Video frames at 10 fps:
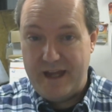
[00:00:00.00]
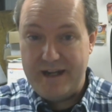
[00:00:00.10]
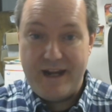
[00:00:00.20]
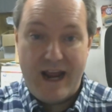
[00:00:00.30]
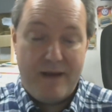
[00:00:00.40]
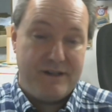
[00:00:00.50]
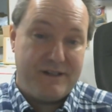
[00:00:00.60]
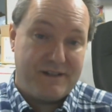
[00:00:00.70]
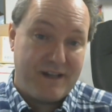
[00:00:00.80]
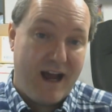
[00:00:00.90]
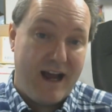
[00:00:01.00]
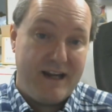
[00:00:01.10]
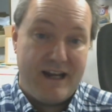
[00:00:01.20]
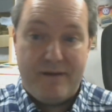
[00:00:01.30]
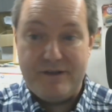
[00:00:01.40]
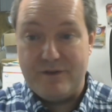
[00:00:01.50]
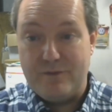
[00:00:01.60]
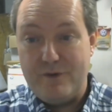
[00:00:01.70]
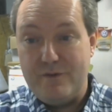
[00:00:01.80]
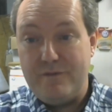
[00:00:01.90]
and damaged the side, damaged the
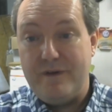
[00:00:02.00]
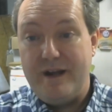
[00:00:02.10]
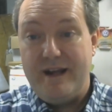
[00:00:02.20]
roof.